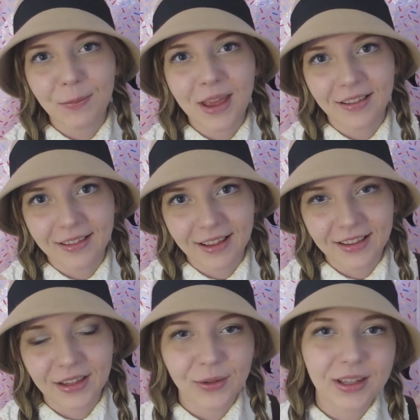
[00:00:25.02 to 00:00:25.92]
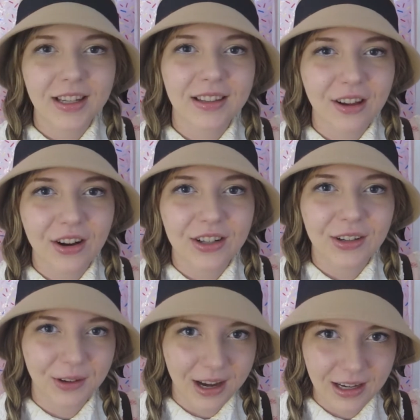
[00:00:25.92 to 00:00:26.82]
amazing, so it is hard
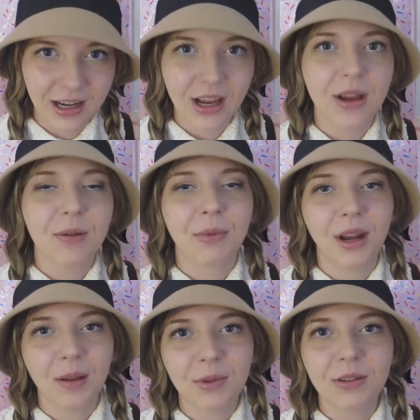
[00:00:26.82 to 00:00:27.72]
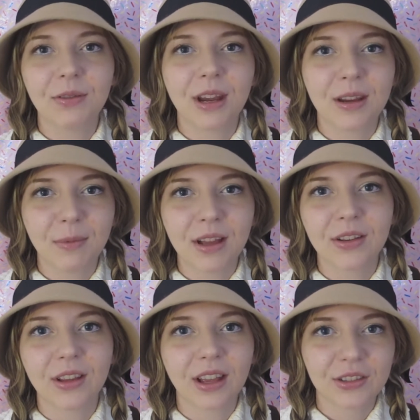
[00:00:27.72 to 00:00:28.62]
to rank. But I'm gonna rank my
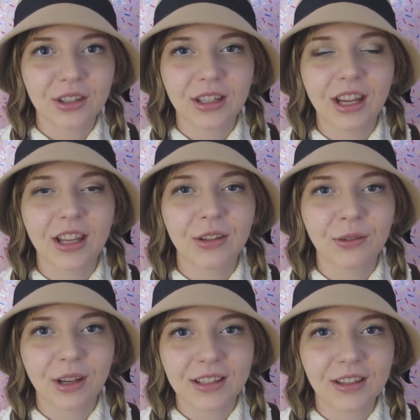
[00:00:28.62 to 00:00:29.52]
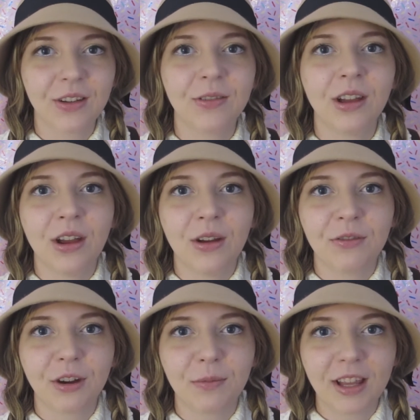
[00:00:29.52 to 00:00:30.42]
collection in the ways of
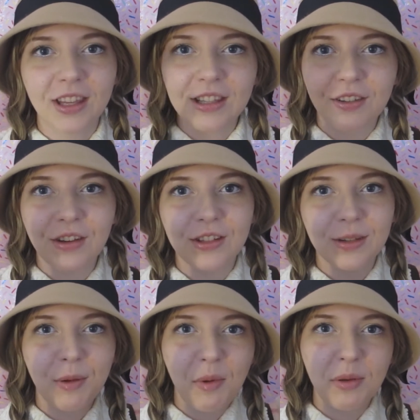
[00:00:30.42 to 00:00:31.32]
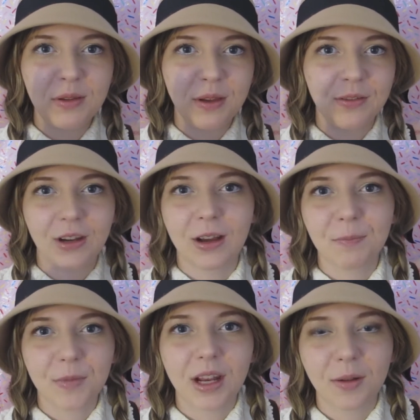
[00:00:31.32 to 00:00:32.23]
from my least favorite to my most favorite.
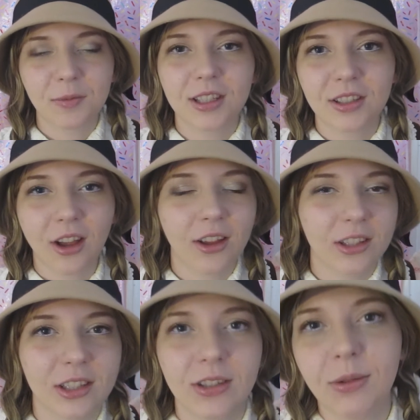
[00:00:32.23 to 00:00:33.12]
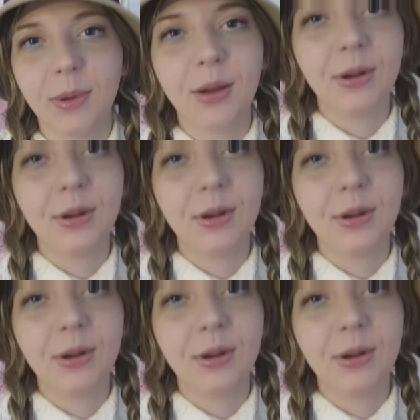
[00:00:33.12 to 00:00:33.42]
And I'm gonna talk to you about